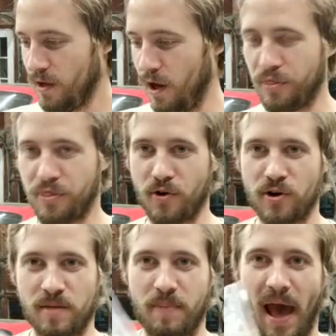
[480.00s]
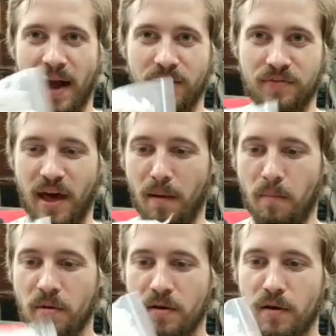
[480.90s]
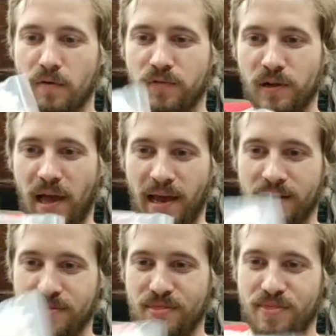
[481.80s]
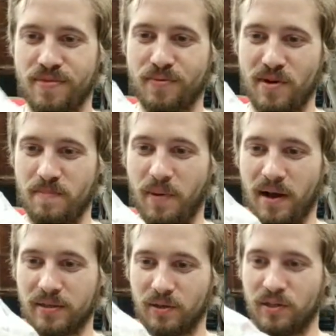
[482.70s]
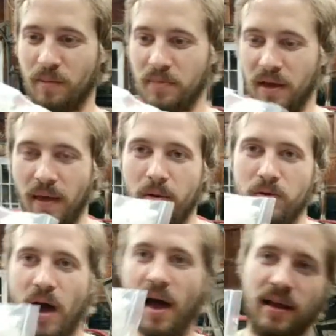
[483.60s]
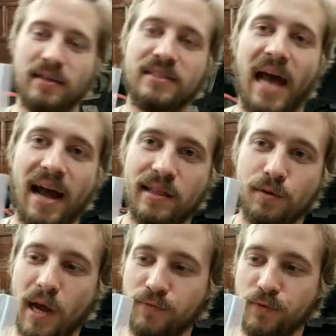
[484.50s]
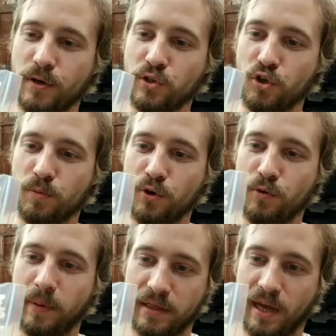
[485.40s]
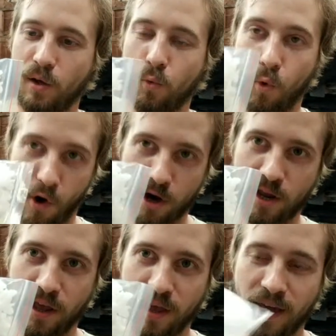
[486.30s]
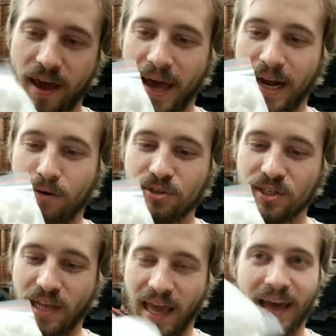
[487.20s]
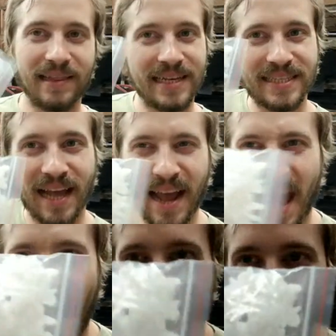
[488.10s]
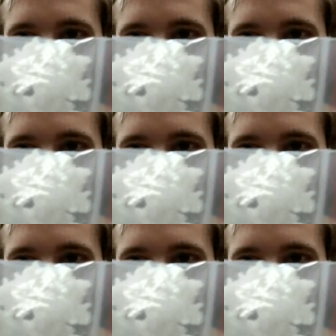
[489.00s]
30 pack of them for like $3 or something, and they're not exactly right for a Subaru, but they'll work. And I was just like, at least I have